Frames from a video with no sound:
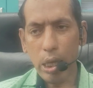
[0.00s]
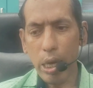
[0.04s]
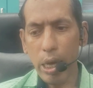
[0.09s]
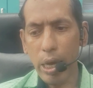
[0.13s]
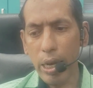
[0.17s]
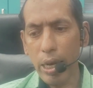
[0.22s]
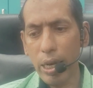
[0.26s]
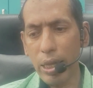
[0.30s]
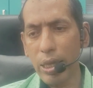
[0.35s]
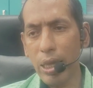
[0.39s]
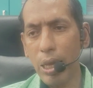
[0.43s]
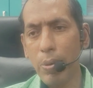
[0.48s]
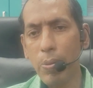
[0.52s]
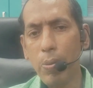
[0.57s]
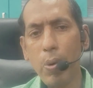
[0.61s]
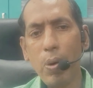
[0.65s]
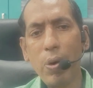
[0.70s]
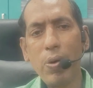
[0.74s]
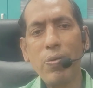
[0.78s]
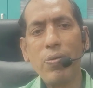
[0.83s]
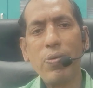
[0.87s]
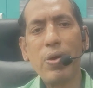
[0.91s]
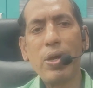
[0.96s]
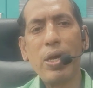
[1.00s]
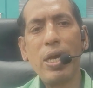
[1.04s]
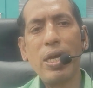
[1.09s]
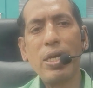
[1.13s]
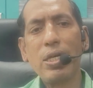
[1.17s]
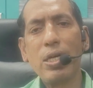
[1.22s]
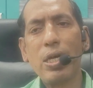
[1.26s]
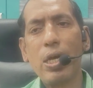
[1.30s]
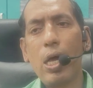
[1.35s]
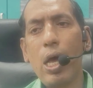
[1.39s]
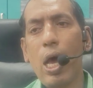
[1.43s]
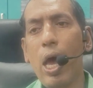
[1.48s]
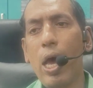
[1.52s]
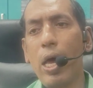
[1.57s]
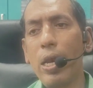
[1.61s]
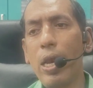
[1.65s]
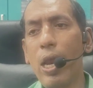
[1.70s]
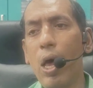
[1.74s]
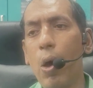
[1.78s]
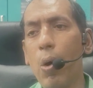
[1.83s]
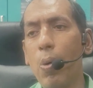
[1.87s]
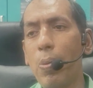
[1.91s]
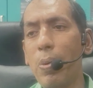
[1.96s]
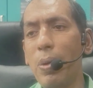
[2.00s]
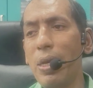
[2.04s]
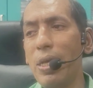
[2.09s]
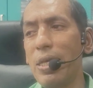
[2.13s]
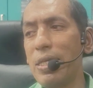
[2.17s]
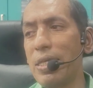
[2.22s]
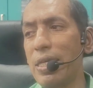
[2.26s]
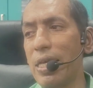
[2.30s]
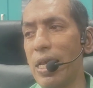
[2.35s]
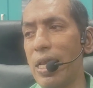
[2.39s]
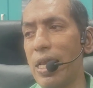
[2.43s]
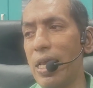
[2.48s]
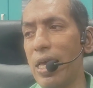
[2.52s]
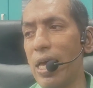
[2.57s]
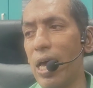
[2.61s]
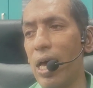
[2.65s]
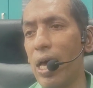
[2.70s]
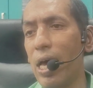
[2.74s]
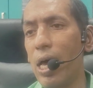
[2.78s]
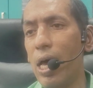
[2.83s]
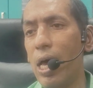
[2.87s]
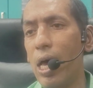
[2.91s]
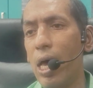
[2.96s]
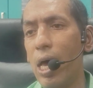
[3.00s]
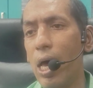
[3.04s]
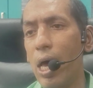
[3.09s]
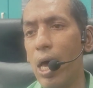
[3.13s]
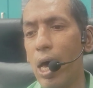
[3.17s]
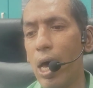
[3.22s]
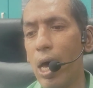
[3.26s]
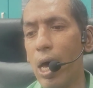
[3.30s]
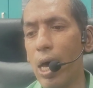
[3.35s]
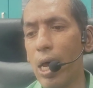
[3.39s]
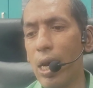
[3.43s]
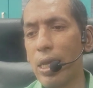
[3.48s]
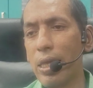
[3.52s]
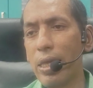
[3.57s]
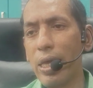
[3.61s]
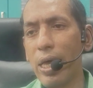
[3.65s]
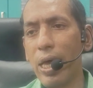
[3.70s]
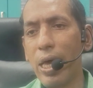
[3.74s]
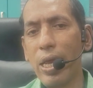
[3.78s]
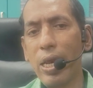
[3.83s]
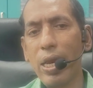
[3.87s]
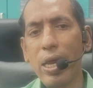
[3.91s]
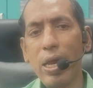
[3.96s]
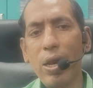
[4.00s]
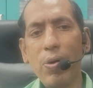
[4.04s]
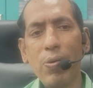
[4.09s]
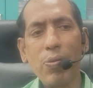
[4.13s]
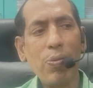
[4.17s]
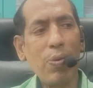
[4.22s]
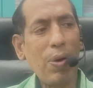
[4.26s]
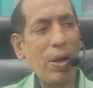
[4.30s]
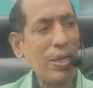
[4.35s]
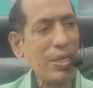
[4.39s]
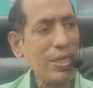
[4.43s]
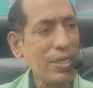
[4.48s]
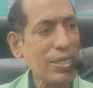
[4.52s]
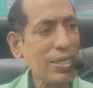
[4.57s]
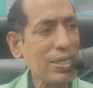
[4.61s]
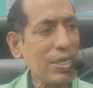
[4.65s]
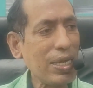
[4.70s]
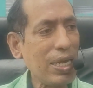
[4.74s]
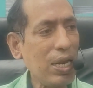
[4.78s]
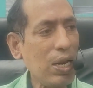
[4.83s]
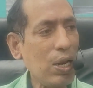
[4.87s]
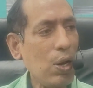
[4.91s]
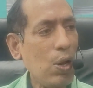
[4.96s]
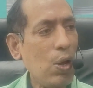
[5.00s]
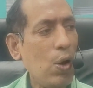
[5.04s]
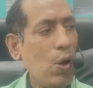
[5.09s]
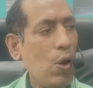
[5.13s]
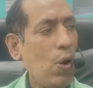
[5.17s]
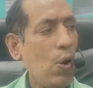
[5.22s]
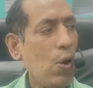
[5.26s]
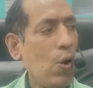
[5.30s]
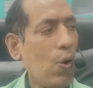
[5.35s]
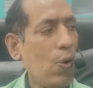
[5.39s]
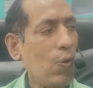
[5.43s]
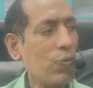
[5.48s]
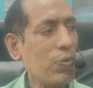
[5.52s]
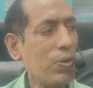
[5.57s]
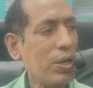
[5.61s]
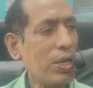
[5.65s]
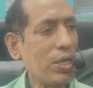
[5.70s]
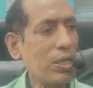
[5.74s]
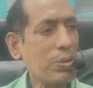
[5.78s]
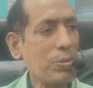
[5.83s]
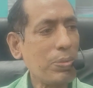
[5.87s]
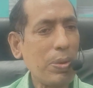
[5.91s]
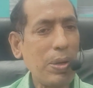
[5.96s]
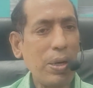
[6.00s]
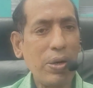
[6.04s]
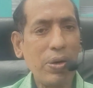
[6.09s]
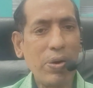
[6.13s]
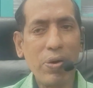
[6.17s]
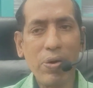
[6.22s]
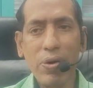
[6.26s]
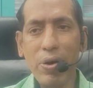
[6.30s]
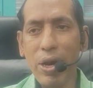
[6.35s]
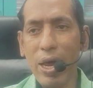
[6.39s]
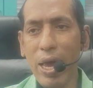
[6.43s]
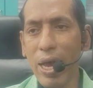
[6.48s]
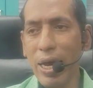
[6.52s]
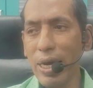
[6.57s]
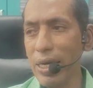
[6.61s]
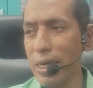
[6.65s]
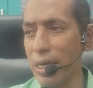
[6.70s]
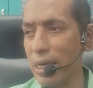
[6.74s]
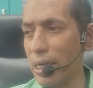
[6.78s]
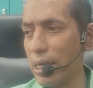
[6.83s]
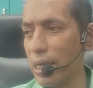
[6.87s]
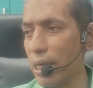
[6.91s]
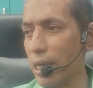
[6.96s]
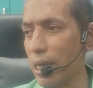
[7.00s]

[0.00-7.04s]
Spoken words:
Another modification, and how many cilia are there in one cell of the respiratory tract?